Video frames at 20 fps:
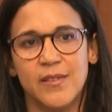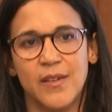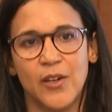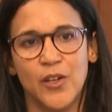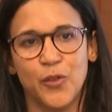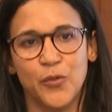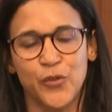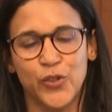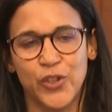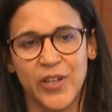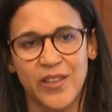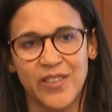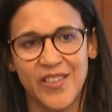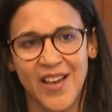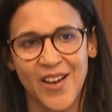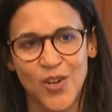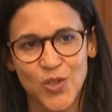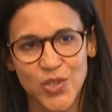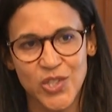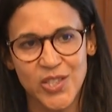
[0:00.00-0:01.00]
Out of
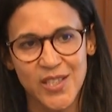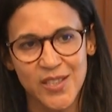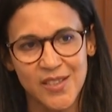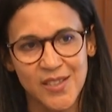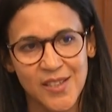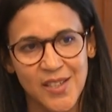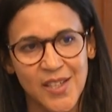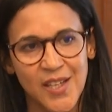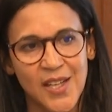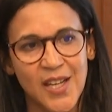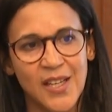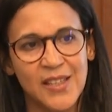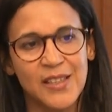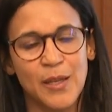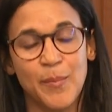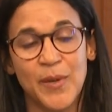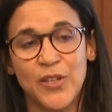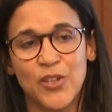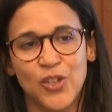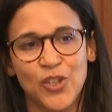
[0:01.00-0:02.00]
3,000, the
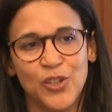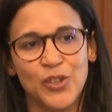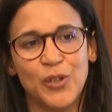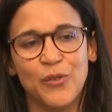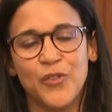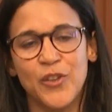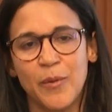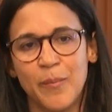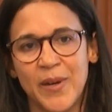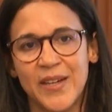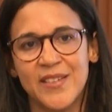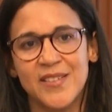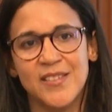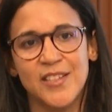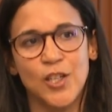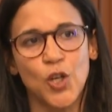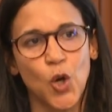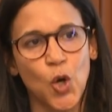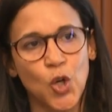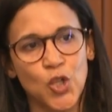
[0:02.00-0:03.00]
majority of them are
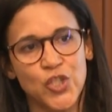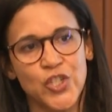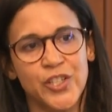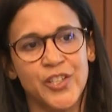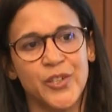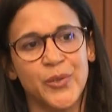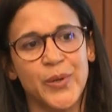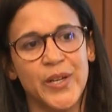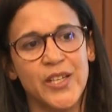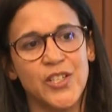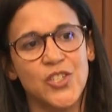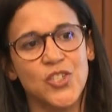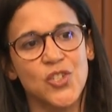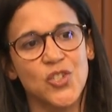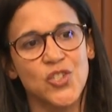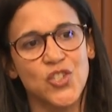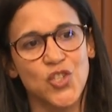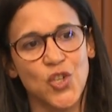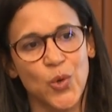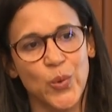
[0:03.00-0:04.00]
still old
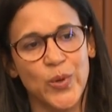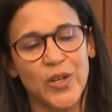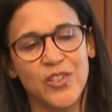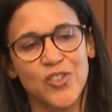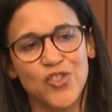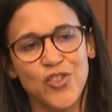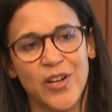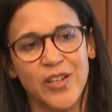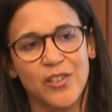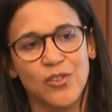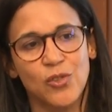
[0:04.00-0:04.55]
generations, so we are trying